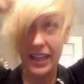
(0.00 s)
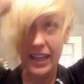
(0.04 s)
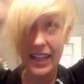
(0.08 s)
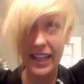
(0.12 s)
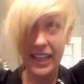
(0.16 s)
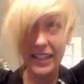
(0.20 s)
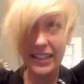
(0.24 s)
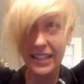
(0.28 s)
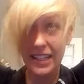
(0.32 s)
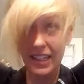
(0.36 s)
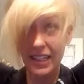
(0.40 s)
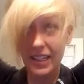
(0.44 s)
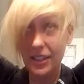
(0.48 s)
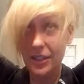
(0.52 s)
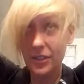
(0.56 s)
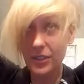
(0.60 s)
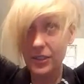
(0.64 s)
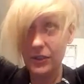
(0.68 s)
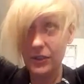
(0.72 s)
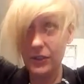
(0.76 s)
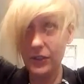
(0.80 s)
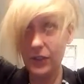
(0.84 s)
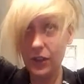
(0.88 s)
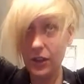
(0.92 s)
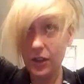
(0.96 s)
is a little
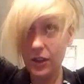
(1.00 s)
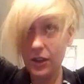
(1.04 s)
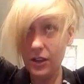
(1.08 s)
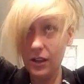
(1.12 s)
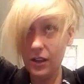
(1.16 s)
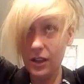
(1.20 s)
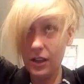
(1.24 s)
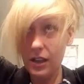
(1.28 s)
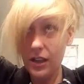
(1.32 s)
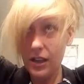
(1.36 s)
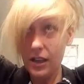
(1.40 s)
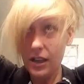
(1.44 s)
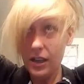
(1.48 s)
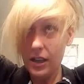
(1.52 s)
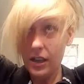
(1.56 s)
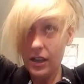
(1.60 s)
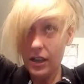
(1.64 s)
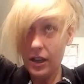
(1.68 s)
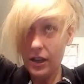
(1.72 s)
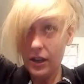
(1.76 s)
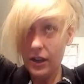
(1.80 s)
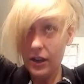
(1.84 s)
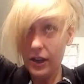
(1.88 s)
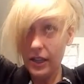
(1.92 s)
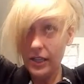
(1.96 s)
difficult.
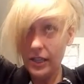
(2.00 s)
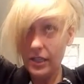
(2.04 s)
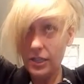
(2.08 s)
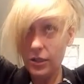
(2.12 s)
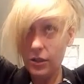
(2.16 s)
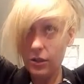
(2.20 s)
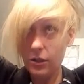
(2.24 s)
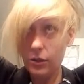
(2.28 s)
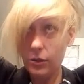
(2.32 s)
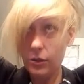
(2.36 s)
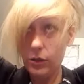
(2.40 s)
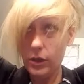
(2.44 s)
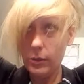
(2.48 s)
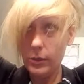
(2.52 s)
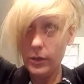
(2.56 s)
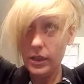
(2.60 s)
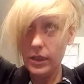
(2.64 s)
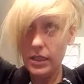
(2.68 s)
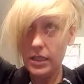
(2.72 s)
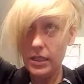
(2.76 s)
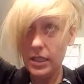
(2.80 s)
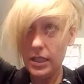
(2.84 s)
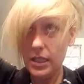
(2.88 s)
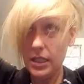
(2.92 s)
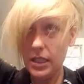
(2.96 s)
Okay, so three
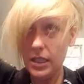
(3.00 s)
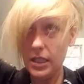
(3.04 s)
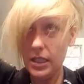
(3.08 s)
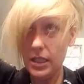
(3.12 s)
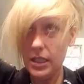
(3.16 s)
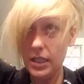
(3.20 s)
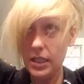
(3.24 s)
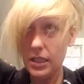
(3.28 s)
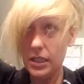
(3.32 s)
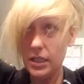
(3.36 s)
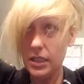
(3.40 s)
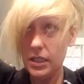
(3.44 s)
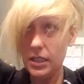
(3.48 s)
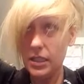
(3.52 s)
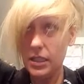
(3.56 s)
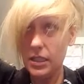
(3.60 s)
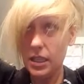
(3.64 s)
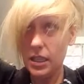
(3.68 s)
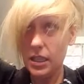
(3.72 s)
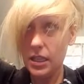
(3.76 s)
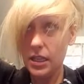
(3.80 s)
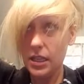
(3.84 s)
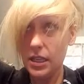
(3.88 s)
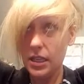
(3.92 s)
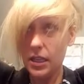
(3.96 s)
pieces,
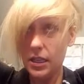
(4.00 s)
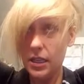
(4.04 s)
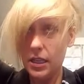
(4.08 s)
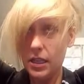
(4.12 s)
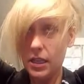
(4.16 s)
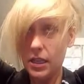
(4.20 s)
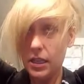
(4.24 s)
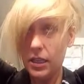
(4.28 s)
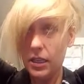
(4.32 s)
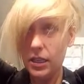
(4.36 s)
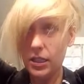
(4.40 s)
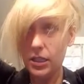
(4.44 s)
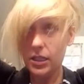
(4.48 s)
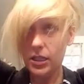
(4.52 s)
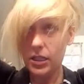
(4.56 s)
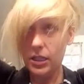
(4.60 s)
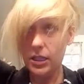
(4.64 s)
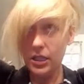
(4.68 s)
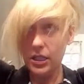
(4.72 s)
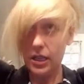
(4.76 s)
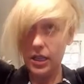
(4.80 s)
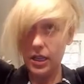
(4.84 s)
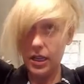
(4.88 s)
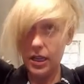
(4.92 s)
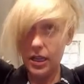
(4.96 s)
good
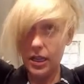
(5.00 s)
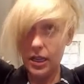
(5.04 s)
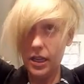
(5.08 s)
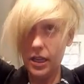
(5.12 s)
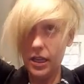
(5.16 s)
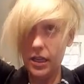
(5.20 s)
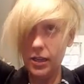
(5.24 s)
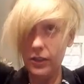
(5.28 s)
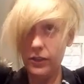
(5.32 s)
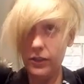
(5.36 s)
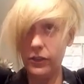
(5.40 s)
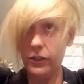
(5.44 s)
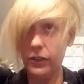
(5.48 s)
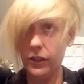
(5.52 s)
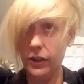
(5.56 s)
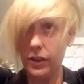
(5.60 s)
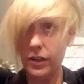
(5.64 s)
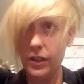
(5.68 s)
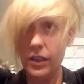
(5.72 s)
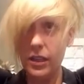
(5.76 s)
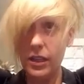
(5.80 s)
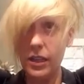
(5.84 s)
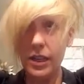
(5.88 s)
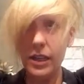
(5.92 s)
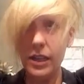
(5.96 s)
enough.
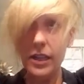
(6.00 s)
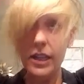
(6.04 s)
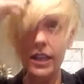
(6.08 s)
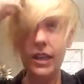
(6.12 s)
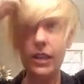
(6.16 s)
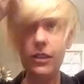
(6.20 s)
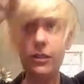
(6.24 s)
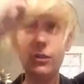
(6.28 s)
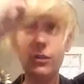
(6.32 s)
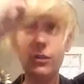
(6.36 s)
And then I'm